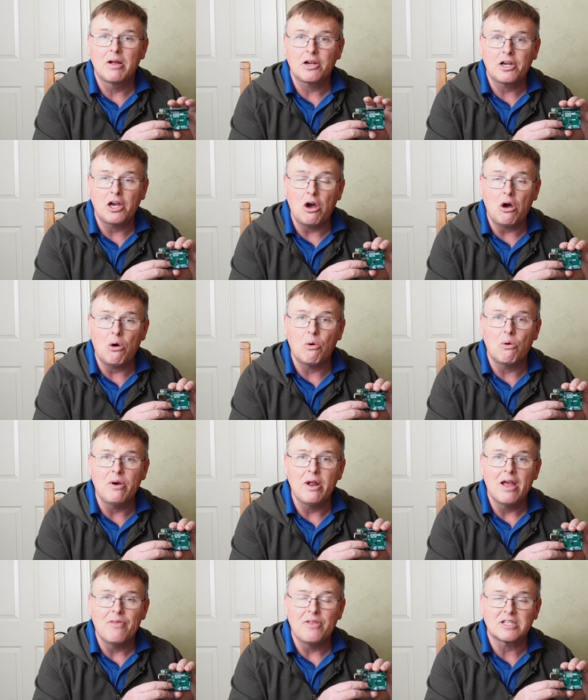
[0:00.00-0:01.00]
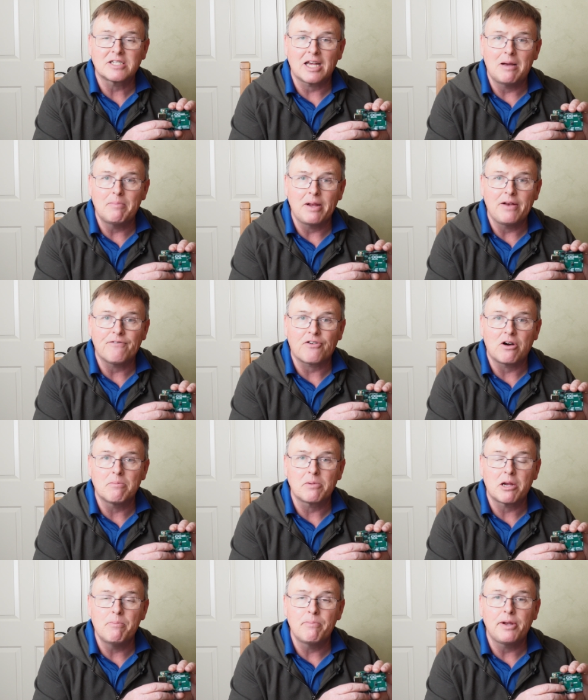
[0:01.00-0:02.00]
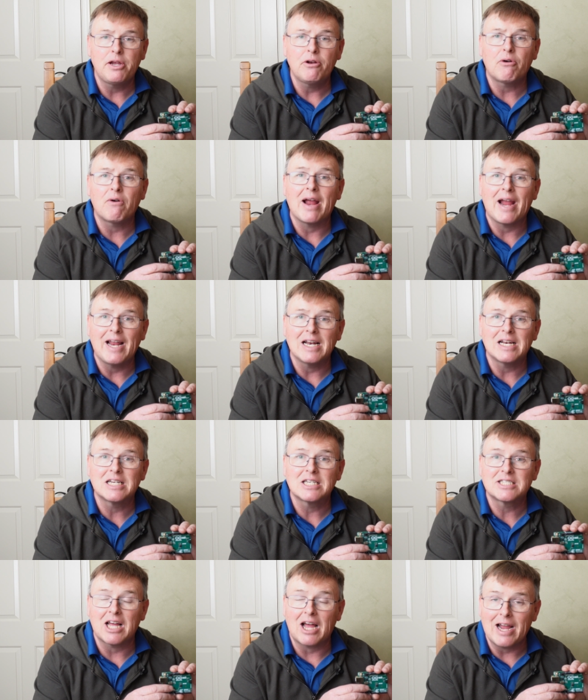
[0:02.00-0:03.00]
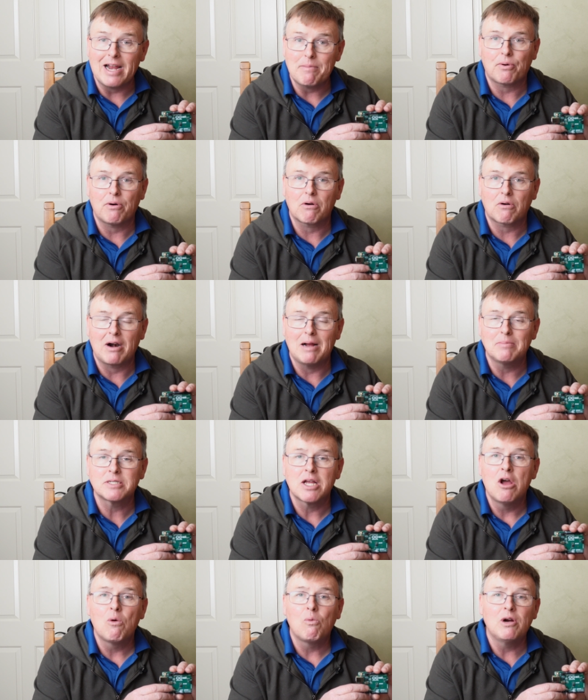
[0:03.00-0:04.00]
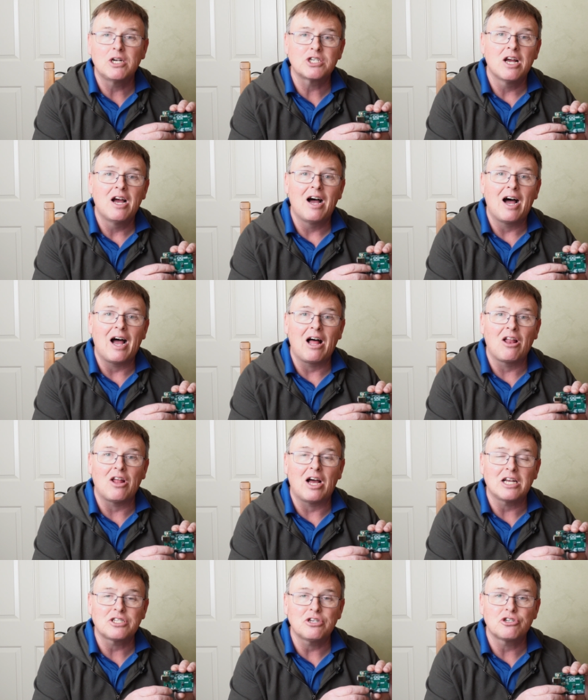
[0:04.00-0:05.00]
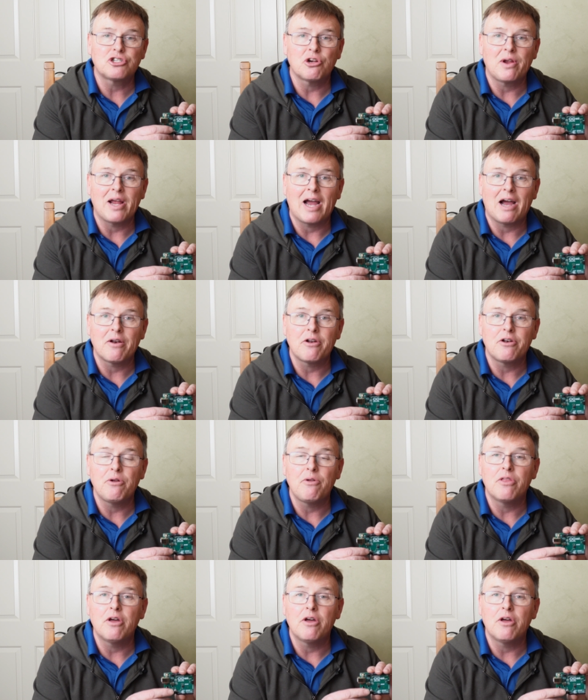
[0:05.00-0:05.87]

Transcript: code that's coming from computer-aided design programs, which I'll also show you how to do